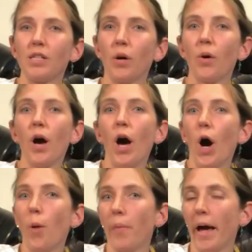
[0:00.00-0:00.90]
So
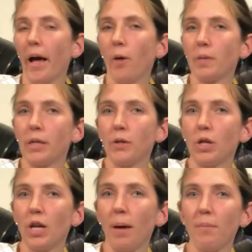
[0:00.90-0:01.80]
hope that helps
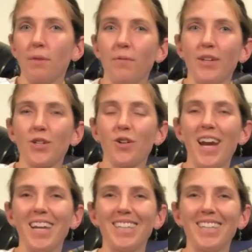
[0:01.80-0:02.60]
loosen you up and feels great.